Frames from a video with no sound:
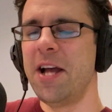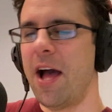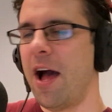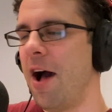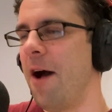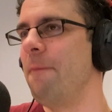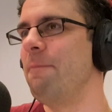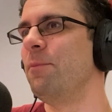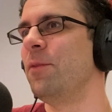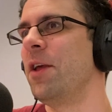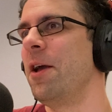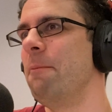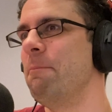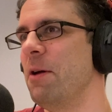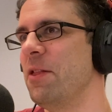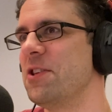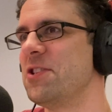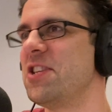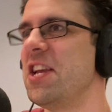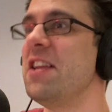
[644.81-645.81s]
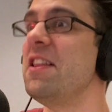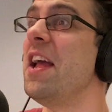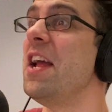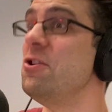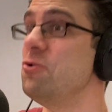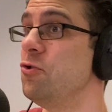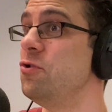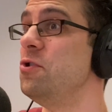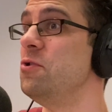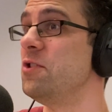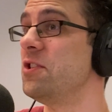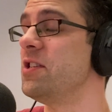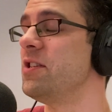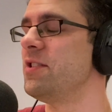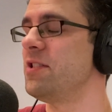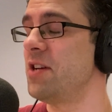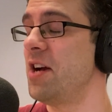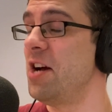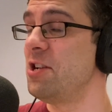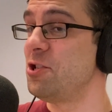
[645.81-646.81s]
but the scene that introduces
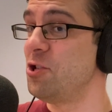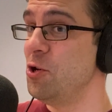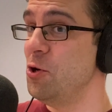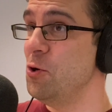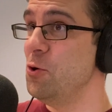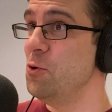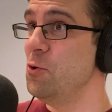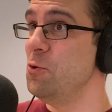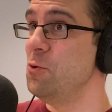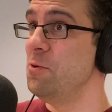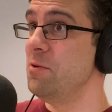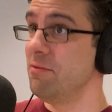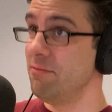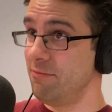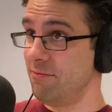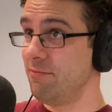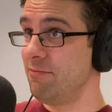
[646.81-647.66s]
us to